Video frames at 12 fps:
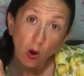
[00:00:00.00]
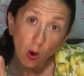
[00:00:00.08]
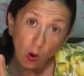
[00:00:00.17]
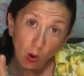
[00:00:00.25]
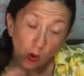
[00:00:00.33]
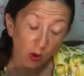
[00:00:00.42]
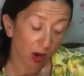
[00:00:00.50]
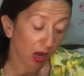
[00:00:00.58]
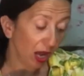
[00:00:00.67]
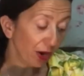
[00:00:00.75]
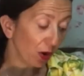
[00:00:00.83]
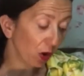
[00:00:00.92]
Or
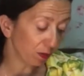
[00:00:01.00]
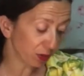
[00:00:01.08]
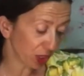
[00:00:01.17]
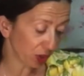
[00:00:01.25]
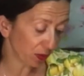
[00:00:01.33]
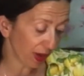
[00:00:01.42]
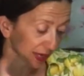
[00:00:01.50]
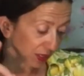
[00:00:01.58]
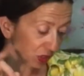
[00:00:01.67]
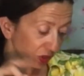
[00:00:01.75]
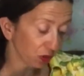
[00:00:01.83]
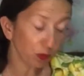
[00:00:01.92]
an optional
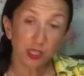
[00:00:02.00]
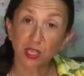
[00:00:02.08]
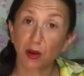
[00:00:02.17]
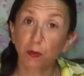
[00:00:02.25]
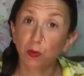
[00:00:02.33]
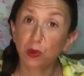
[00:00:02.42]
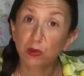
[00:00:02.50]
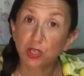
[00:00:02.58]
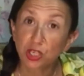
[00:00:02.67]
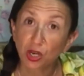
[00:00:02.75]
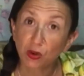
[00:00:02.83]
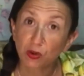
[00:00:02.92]
extra, which I will
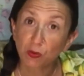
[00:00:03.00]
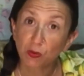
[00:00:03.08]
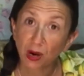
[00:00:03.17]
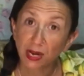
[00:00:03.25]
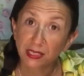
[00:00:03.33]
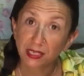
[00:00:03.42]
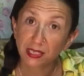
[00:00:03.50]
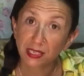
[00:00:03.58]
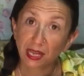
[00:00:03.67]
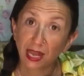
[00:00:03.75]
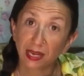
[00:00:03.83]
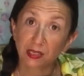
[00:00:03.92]
show you right at
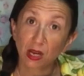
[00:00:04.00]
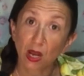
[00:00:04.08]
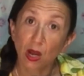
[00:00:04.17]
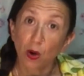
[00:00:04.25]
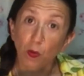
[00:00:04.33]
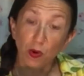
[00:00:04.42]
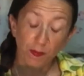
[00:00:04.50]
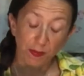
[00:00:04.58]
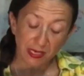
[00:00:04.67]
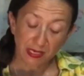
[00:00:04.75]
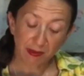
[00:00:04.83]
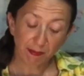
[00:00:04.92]
the end, would
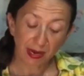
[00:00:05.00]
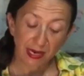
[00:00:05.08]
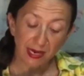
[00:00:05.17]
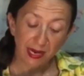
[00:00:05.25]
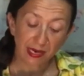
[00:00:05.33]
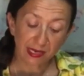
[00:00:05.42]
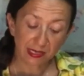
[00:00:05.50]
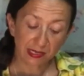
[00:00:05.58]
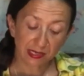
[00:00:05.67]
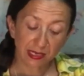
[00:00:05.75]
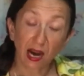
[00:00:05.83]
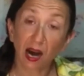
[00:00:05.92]
be to make a little
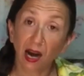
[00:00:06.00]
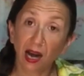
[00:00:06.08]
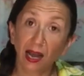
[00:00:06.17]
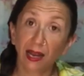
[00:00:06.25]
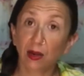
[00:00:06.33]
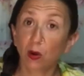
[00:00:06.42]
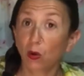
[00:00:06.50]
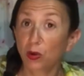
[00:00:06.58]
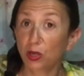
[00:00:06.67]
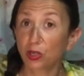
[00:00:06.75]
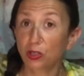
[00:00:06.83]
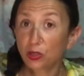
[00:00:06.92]
tie, or
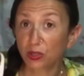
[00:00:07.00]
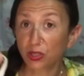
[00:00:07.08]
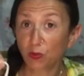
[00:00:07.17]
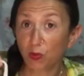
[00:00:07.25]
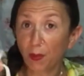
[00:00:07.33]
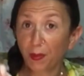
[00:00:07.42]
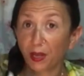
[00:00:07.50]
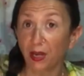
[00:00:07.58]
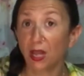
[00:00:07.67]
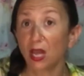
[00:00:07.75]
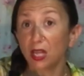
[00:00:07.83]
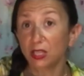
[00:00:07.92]
you could use the
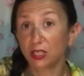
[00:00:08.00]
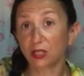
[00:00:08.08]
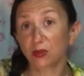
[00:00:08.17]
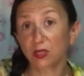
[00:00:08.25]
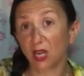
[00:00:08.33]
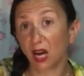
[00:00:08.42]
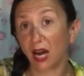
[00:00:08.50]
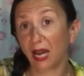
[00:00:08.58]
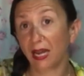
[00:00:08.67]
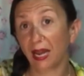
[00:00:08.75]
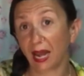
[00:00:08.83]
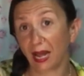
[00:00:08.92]
ribbon to
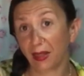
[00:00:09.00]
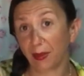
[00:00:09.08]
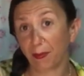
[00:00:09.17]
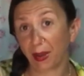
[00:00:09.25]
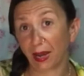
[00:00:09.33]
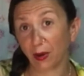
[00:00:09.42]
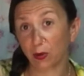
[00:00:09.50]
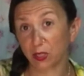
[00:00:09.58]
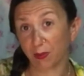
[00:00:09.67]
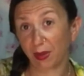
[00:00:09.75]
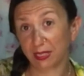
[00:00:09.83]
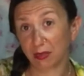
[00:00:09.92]
tie it at the back, or
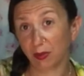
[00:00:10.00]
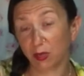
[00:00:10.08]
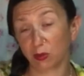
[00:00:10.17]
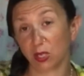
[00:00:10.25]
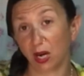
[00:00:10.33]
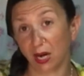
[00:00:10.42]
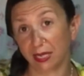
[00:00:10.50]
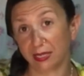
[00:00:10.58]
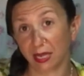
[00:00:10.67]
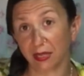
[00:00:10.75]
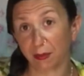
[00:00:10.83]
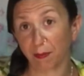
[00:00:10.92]
to make some little ties
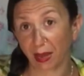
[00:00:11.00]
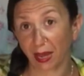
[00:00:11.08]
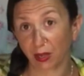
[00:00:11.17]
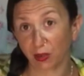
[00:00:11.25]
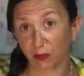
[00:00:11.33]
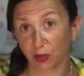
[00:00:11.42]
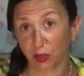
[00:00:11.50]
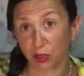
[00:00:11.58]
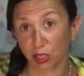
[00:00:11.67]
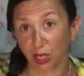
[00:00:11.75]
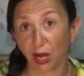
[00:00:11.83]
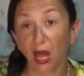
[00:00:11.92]
at the back of the
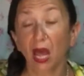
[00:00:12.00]
cushion.